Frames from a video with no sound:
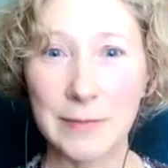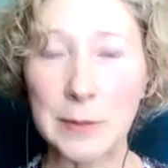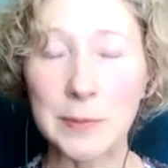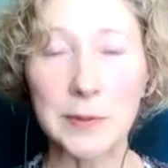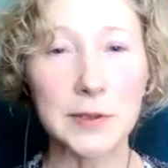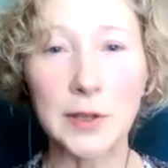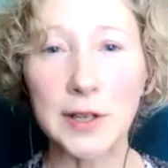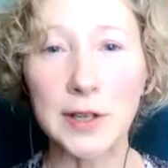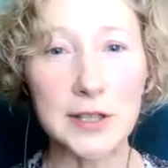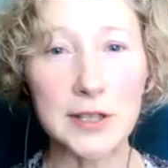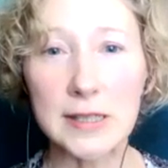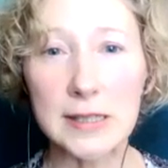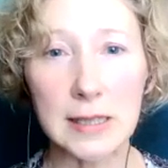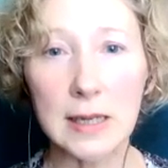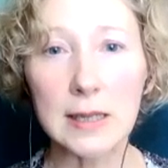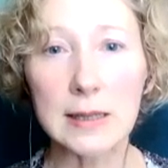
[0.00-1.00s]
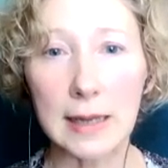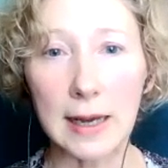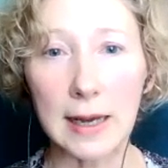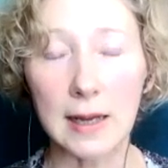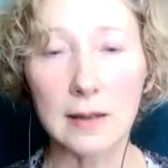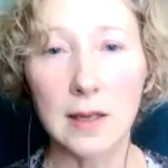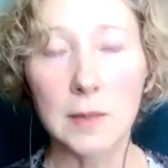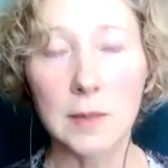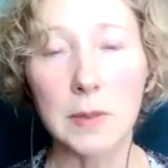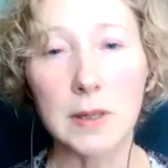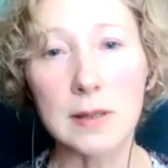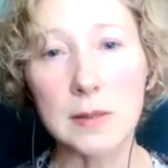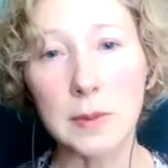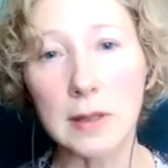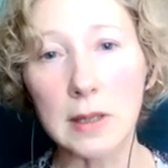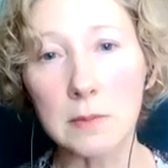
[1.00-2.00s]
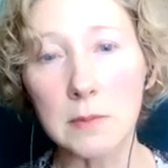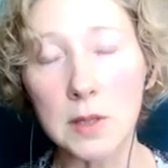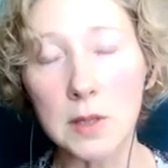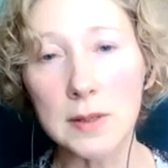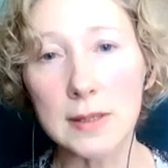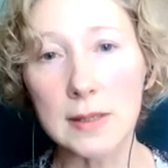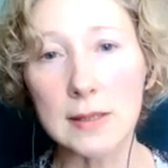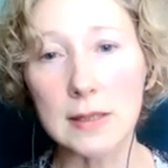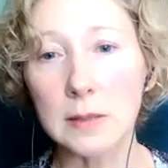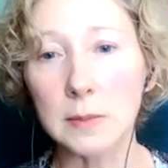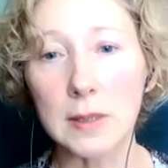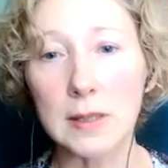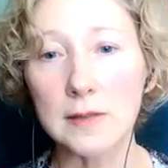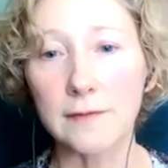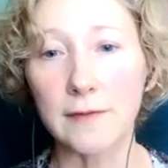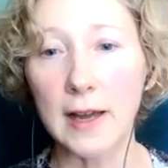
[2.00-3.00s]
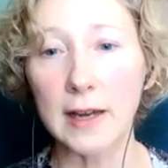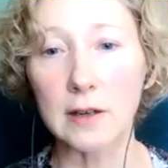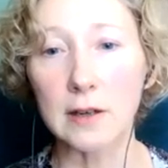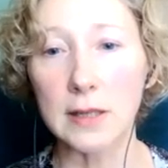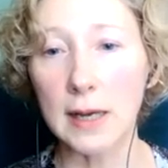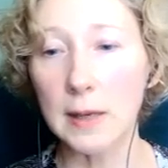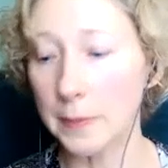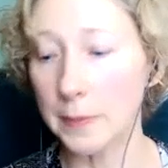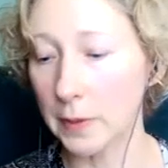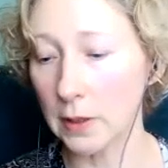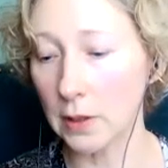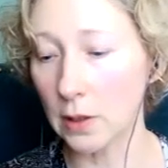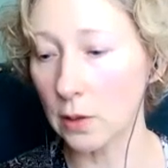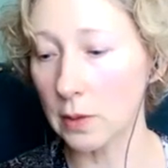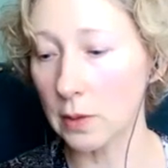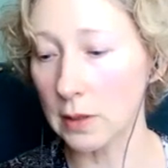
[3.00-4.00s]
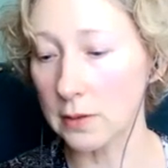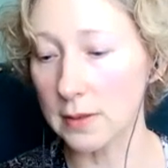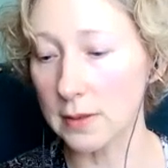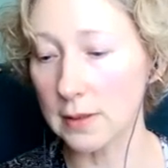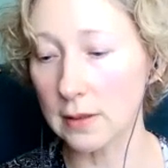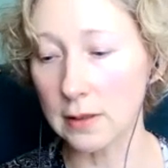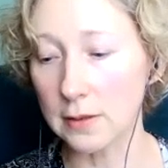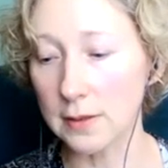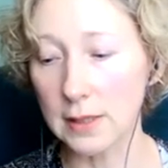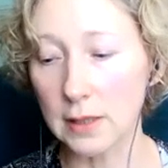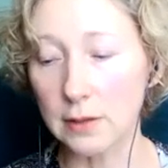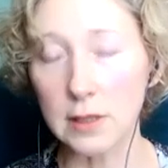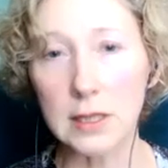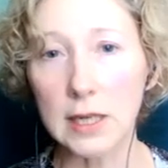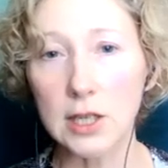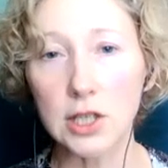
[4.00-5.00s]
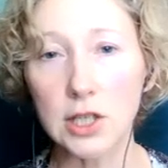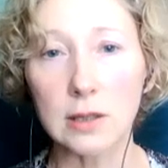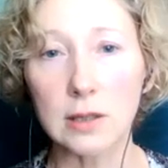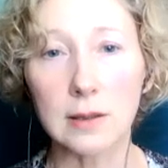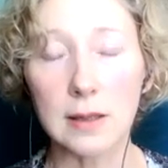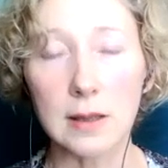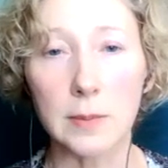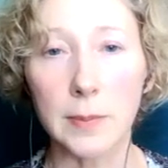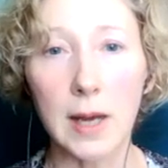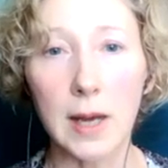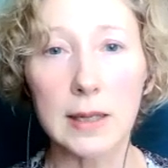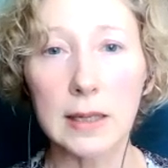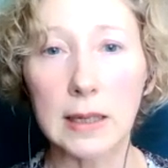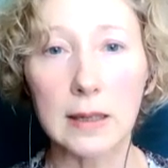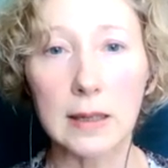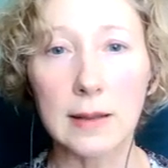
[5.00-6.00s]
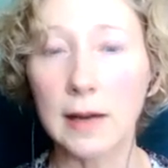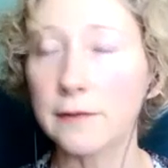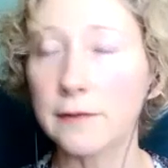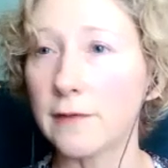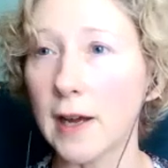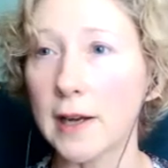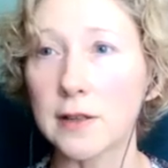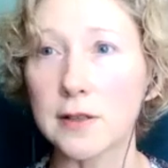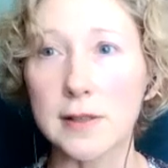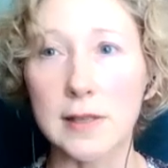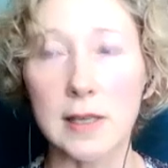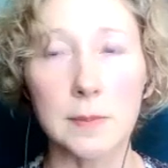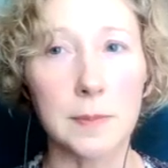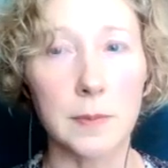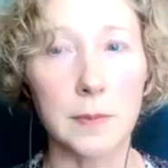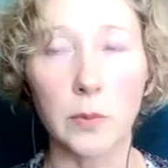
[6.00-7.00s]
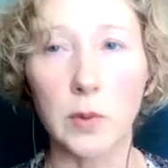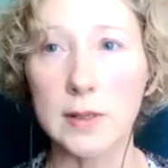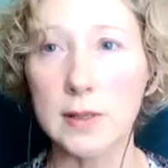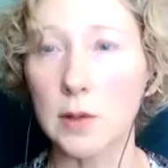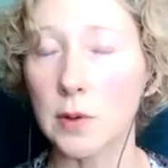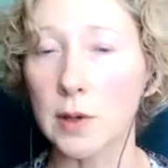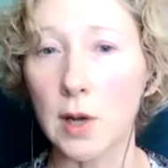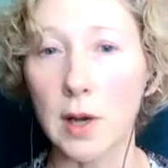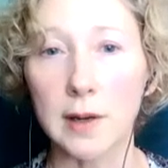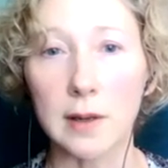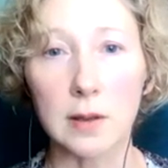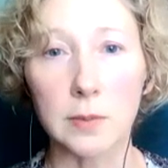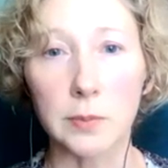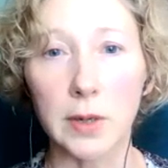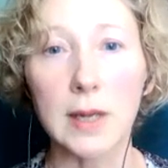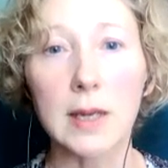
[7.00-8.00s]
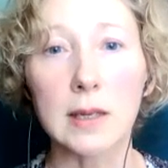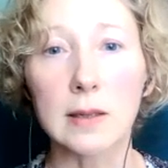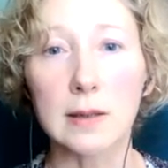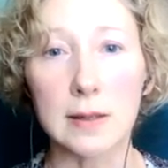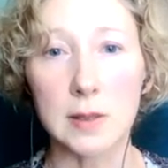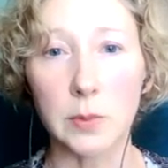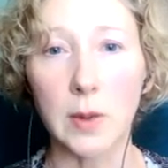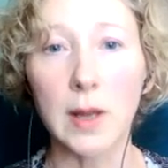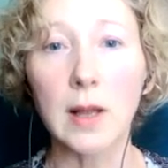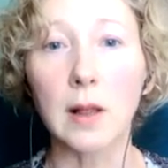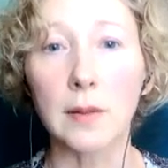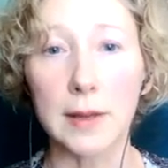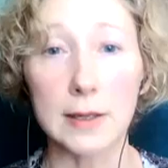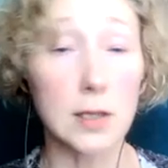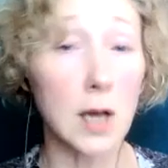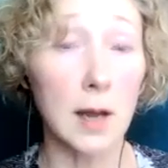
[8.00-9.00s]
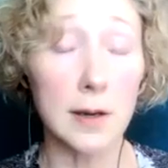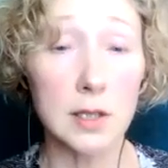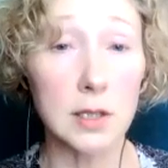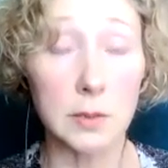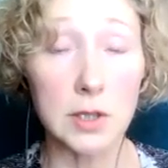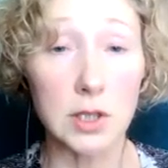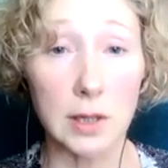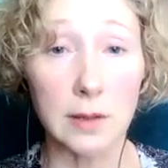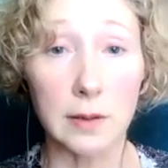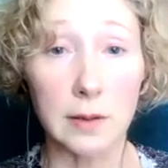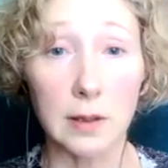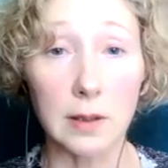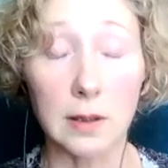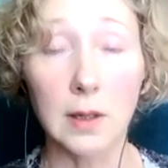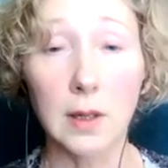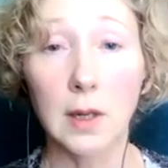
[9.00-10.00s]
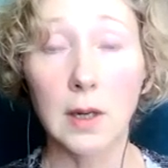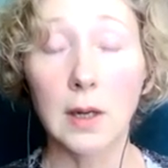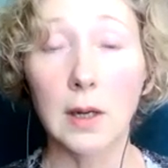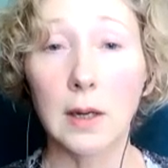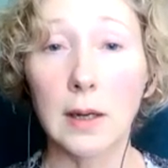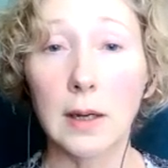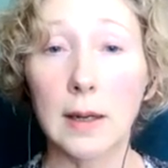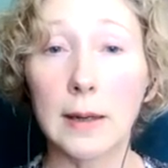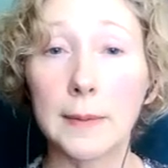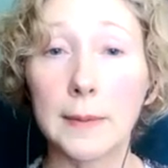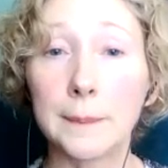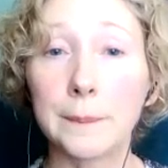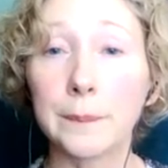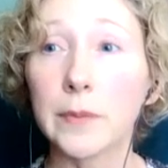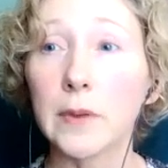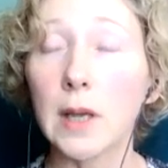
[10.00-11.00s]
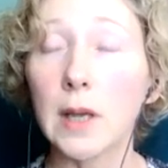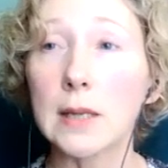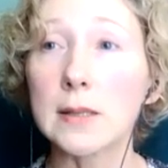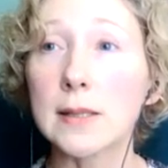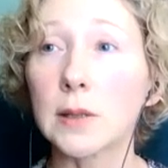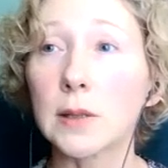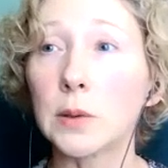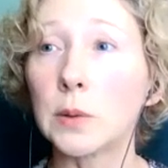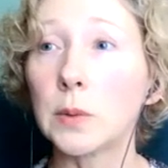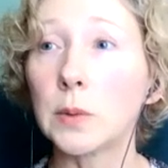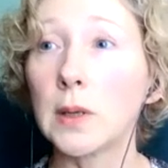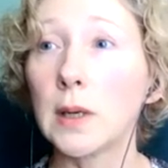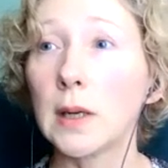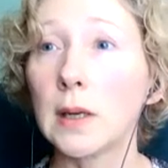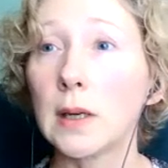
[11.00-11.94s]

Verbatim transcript: People don't understand that because when the immune system gets fired up, you know, and there's there's irritation in the body, that fires up what's going on in the brain as well. They talk to each other, um, and so